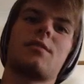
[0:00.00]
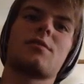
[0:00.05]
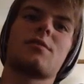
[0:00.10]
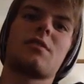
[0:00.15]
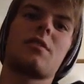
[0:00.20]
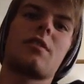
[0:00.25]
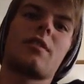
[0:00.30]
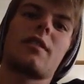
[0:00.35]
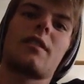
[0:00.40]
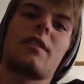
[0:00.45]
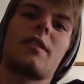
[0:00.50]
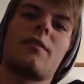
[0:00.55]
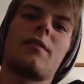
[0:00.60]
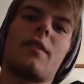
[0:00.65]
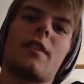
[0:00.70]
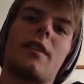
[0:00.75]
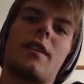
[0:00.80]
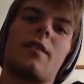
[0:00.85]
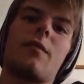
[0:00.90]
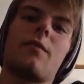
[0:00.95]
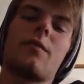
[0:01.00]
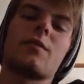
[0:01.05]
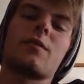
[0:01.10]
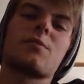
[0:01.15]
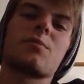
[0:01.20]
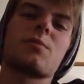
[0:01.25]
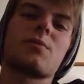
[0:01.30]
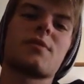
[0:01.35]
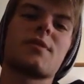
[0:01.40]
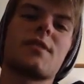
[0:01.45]
it is likely that if
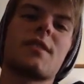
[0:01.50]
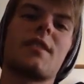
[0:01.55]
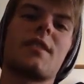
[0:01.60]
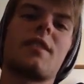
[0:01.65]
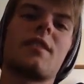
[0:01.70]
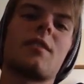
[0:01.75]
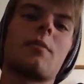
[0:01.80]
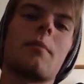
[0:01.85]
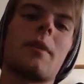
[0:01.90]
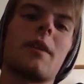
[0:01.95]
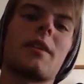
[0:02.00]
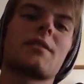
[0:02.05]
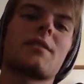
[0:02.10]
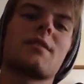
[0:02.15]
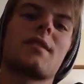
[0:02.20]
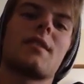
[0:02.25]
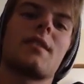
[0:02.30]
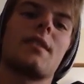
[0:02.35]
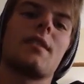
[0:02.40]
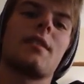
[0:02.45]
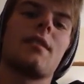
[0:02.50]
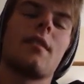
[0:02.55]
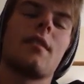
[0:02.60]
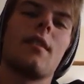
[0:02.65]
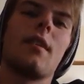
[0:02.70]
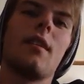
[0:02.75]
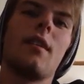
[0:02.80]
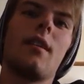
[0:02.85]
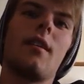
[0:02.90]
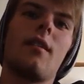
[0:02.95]
this was seen in a magazine,
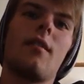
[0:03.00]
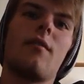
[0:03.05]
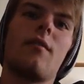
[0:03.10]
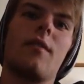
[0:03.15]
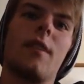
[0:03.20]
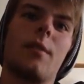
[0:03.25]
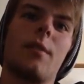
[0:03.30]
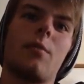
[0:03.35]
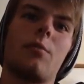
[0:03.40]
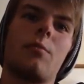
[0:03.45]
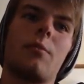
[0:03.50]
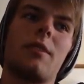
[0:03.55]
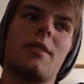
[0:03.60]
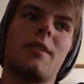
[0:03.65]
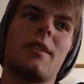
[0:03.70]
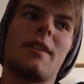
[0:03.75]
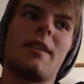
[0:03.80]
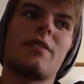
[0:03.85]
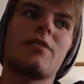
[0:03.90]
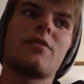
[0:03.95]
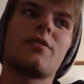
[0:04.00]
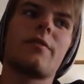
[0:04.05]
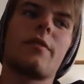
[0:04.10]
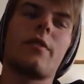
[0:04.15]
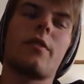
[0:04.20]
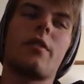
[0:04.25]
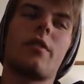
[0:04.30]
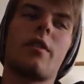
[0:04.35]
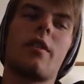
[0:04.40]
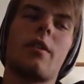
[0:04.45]
there would be dates
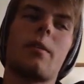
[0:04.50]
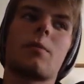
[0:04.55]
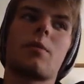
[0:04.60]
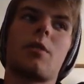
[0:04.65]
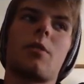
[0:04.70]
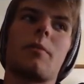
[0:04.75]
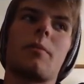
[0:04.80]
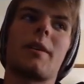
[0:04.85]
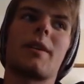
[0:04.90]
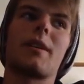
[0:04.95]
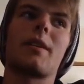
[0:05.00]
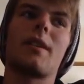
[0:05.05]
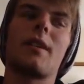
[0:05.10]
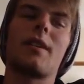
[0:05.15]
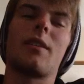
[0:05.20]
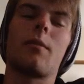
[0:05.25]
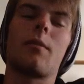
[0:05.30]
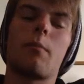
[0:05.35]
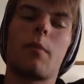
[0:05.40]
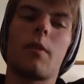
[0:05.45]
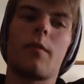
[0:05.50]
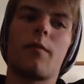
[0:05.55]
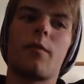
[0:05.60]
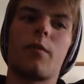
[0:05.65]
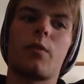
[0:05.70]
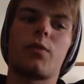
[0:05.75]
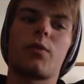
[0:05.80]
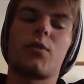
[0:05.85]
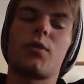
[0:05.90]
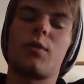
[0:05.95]
for upcoming in a
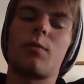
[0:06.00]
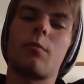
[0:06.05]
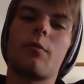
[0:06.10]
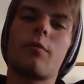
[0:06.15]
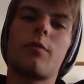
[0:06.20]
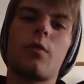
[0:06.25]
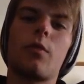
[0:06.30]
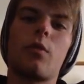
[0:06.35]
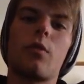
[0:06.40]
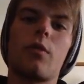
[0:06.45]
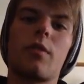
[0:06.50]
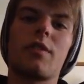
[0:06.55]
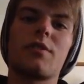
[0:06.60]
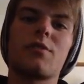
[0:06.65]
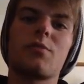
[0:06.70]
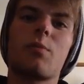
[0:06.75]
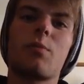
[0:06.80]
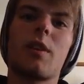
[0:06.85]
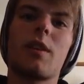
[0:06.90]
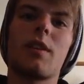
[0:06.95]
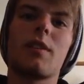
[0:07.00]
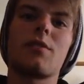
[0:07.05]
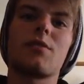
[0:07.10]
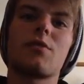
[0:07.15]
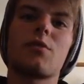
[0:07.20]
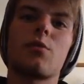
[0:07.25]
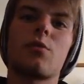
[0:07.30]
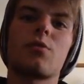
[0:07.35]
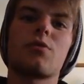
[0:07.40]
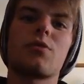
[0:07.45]
month or two before, as well
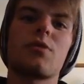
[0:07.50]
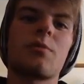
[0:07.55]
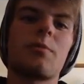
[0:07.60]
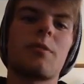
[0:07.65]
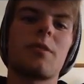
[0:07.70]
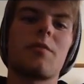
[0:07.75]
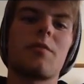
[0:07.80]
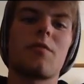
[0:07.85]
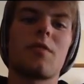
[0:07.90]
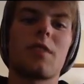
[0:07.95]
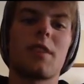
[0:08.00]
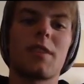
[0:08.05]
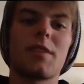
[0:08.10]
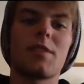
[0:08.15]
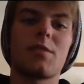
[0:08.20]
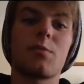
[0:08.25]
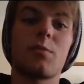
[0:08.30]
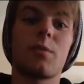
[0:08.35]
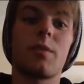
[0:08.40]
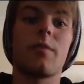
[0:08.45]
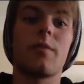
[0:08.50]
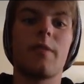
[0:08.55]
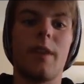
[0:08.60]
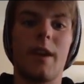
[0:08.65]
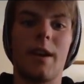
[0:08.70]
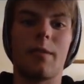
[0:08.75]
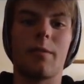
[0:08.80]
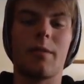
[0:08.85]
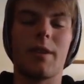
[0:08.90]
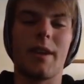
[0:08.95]
as also being released with
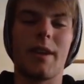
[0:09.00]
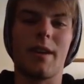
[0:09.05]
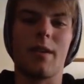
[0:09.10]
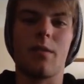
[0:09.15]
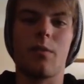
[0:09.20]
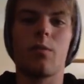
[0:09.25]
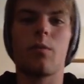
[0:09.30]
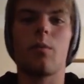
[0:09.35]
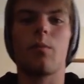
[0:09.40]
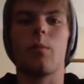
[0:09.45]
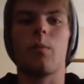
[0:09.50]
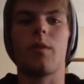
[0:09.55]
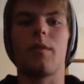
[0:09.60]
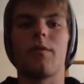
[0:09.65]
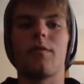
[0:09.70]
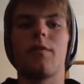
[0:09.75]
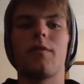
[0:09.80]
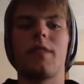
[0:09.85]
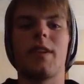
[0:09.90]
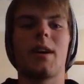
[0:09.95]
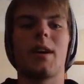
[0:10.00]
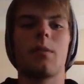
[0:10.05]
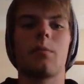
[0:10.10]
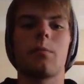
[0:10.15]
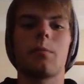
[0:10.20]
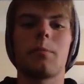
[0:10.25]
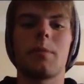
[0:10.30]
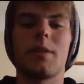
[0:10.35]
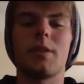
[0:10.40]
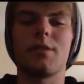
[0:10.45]
"Out Now" when the
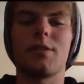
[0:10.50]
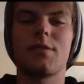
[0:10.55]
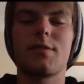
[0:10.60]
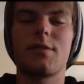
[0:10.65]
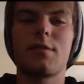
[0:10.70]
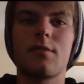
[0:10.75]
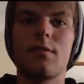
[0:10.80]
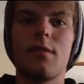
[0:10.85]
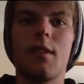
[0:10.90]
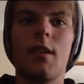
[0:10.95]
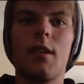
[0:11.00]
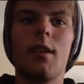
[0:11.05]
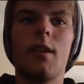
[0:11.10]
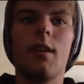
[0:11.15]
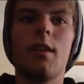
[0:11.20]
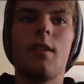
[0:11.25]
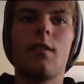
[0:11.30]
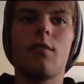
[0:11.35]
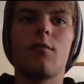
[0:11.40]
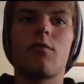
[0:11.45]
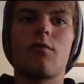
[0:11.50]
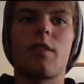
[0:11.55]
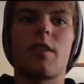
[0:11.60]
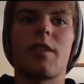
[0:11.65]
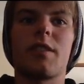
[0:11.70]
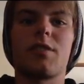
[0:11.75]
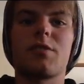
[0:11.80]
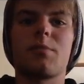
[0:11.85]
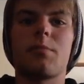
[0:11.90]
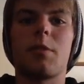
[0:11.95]
album is
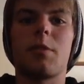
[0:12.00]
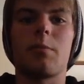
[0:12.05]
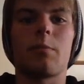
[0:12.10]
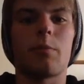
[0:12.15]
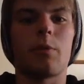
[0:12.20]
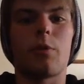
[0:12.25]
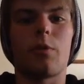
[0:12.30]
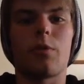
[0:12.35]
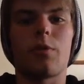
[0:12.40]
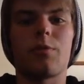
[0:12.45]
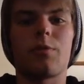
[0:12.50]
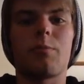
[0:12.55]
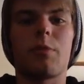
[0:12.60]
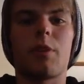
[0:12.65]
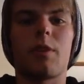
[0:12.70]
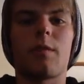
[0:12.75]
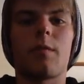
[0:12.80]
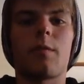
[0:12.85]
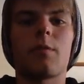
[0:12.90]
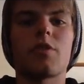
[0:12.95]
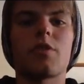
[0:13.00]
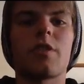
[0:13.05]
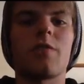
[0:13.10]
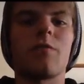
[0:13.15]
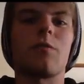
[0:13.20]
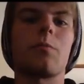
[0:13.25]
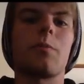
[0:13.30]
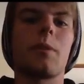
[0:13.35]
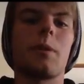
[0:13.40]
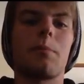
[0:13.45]
ready to be bought by the
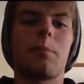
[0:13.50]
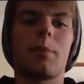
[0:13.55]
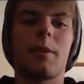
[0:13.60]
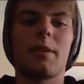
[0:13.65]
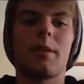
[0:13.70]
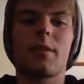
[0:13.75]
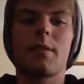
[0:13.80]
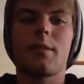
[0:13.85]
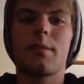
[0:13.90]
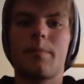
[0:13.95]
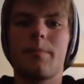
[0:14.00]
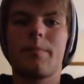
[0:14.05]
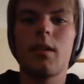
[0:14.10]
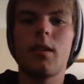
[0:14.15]
general public.